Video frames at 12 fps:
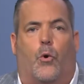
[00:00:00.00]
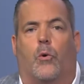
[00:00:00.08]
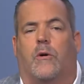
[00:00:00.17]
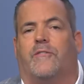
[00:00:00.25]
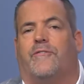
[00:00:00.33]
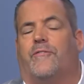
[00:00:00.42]

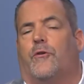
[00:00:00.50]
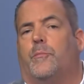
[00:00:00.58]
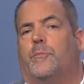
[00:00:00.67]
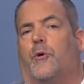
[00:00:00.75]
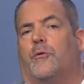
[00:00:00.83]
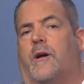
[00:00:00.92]
or a
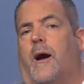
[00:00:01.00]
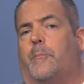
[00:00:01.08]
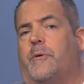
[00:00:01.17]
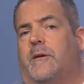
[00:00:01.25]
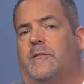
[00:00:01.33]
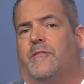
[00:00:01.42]
full-blown
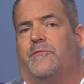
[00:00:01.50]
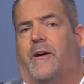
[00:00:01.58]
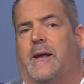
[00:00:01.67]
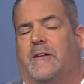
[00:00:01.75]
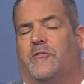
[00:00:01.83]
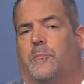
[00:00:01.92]
comprehensive
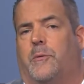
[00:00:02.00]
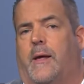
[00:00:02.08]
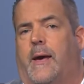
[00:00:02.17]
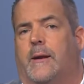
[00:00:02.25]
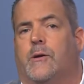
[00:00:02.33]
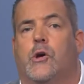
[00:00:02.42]
financial
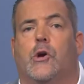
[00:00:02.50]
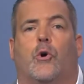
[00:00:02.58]
plan,